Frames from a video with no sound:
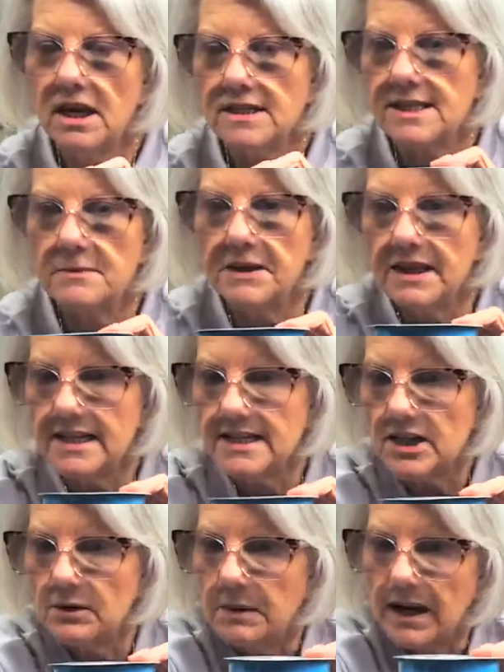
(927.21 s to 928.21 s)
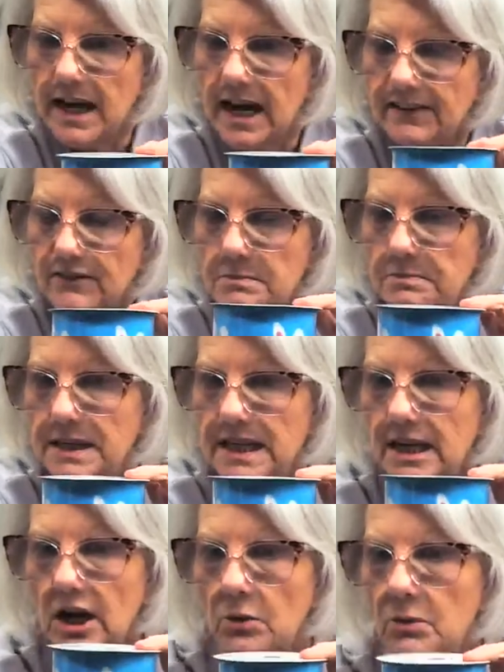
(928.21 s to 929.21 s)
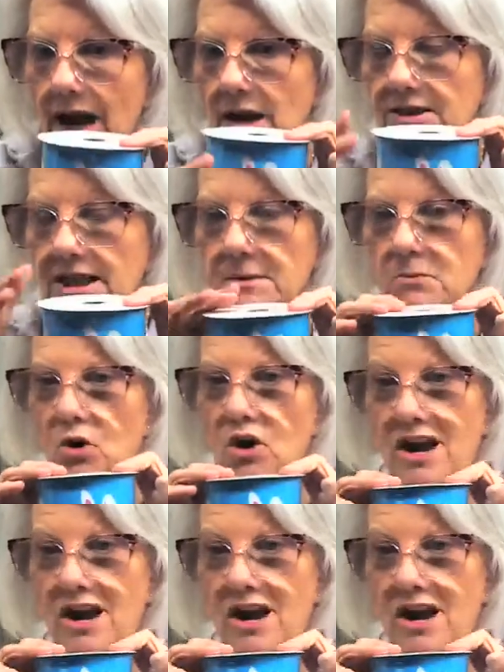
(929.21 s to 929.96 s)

Some of these may not even be around anymore.